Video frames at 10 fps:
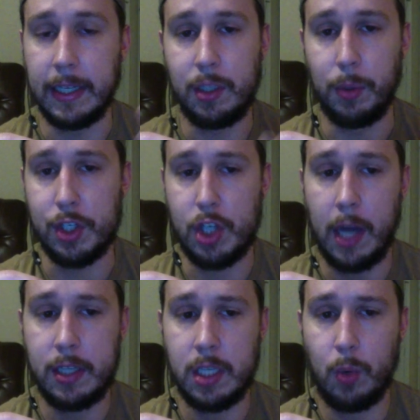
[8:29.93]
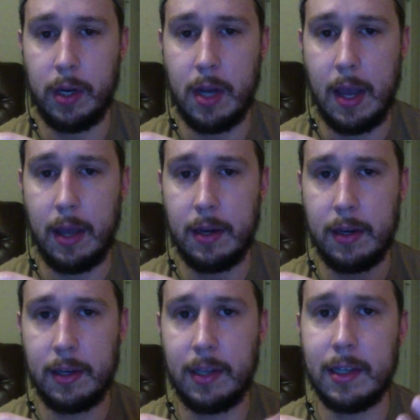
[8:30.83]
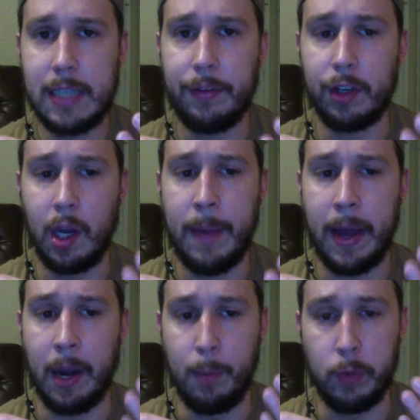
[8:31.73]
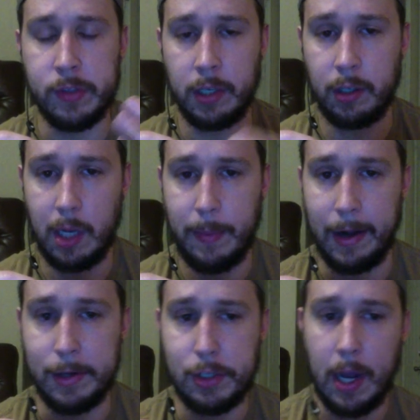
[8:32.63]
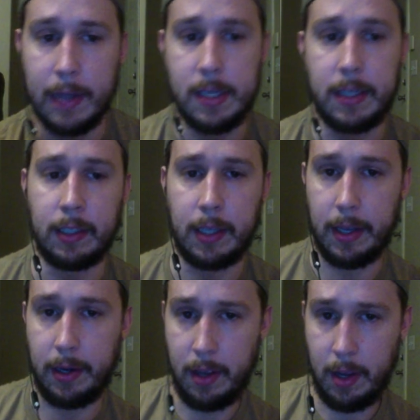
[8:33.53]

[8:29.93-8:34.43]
shots and whatnot. He does have a good amount of moves and a good amount of shots he can get.